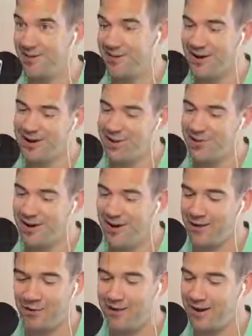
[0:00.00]
how do you
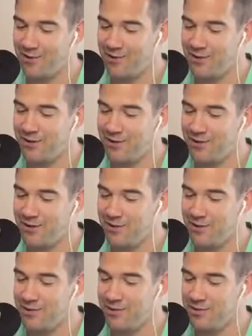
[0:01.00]
handle that or deal
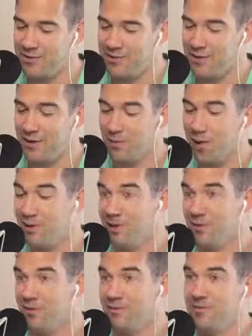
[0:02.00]
with those, and do they bother you?